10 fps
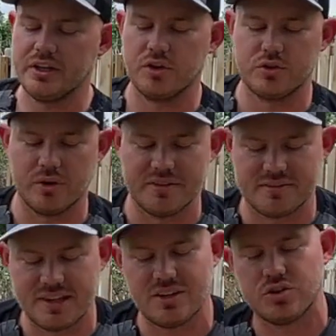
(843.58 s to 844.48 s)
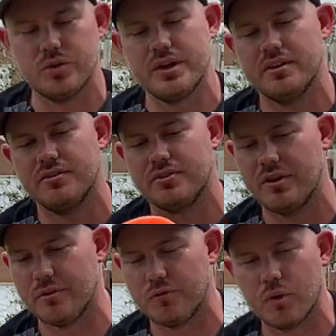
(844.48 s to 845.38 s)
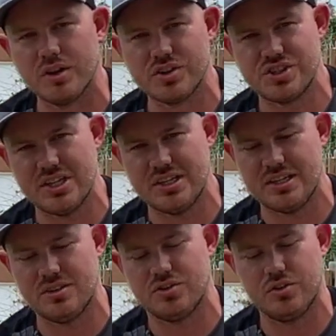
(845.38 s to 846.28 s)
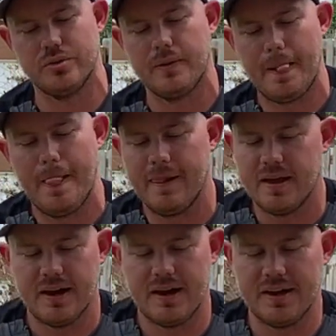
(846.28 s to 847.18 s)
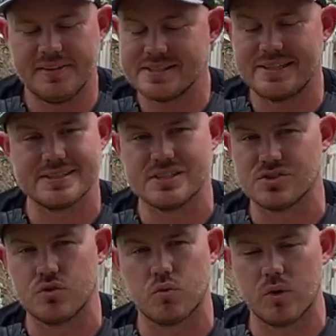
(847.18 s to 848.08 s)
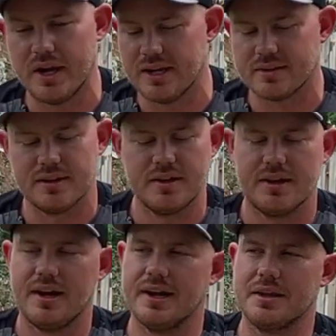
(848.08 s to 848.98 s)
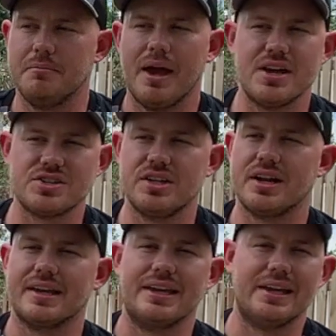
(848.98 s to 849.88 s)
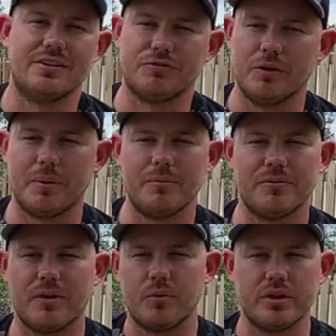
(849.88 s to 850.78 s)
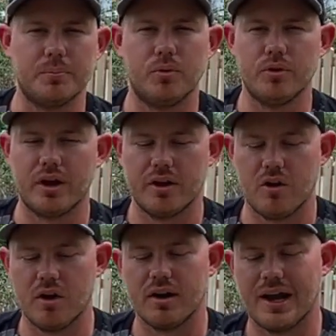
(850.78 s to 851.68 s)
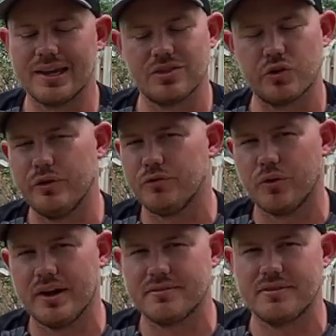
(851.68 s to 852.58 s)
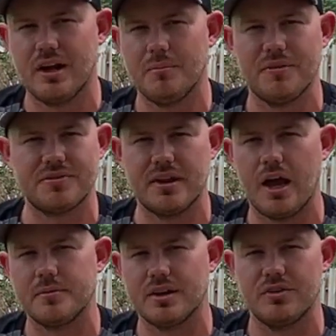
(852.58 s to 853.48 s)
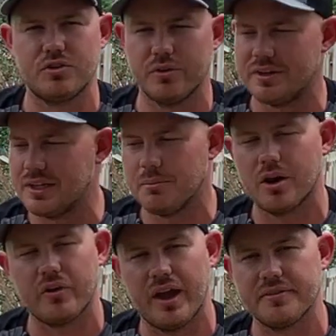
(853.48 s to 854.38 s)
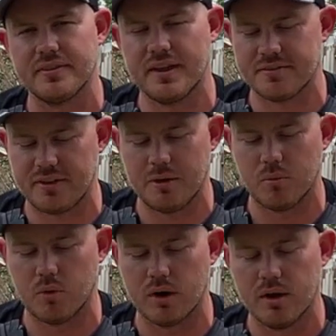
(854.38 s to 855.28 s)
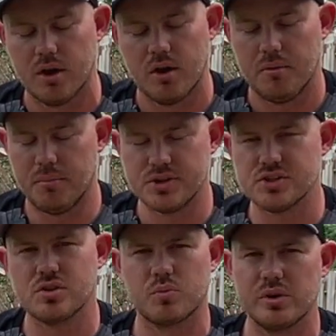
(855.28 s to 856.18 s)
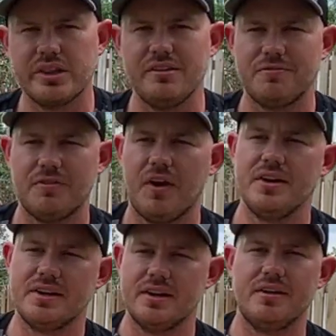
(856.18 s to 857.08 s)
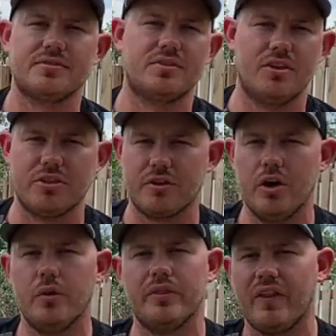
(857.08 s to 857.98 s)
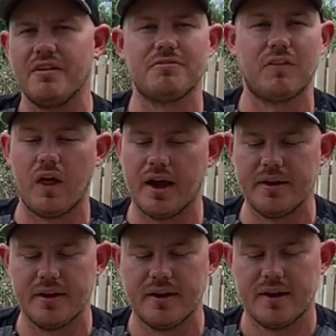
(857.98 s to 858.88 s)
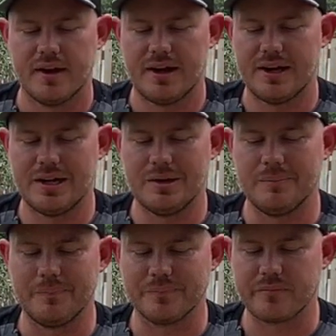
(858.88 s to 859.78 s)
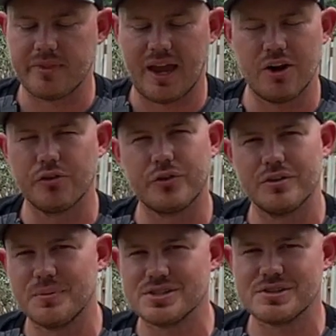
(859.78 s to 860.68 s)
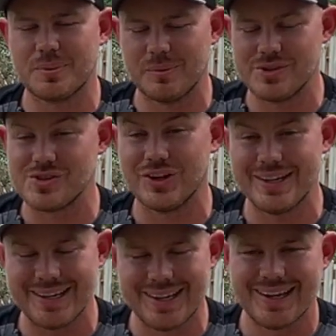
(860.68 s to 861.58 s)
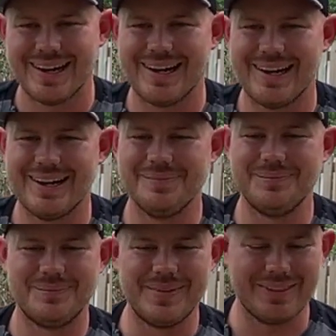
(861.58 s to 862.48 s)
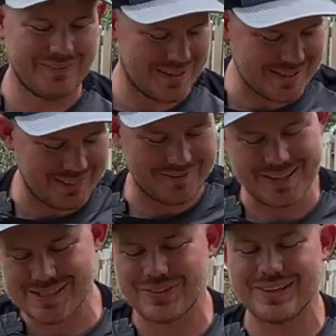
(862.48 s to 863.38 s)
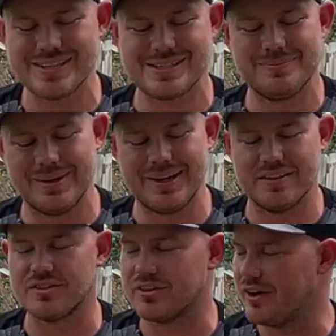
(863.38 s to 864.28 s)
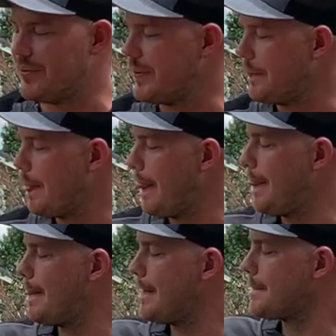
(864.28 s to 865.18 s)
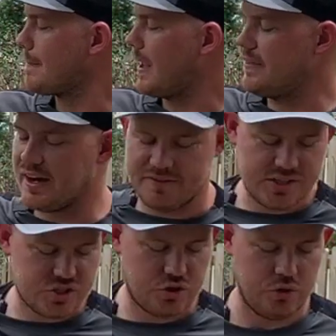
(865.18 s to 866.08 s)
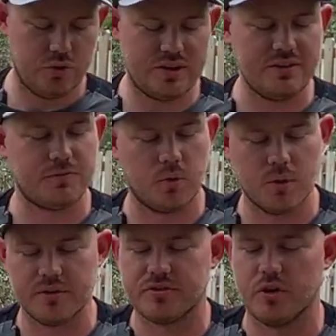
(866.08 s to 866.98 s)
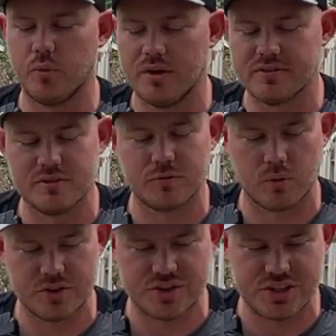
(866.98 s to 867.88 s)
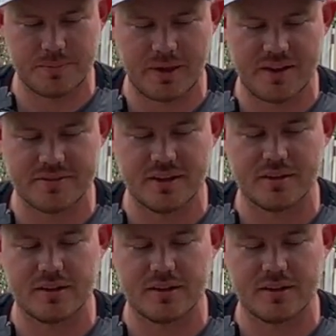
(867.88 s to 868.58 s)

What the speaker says: go to are this D2 here. So I have a 400G D2. This disc is great. I can mash it. I can get it to flip up if I really pull on it hard. I can throw it forehand some. I've stopped. I throw the D Model S in that slot more. But just a really fun disc to throw and let fly. I don't throw it as much as I probably should, mainly because I love these two discs, but it's a great one. And then I have these two D4s. So one's in 400G plastic,